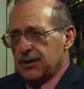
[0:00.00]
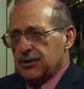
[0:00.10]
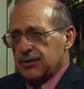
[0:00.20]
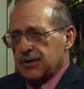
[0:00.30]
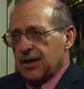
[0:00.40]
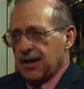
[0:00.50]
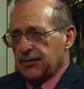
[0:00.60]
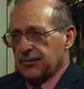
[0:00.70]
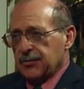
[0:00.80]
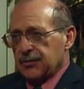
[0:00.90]
patients in
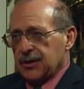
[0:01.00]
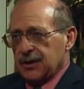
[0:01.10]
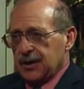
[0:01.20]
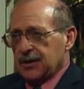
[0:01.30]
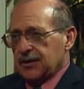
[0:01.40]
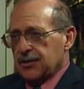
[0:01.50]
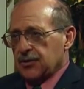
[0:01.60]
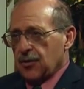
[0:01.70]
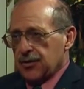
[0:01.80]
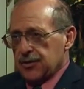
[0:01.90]
hospitals and
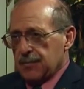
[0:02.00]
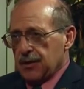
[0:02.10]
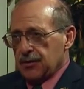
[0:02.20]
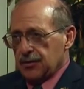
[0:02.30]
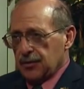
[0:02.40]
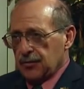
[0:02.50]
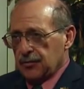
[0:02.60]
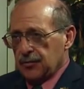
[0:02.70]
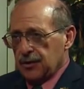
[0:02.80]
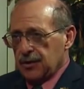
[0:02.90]
clinics across America alone.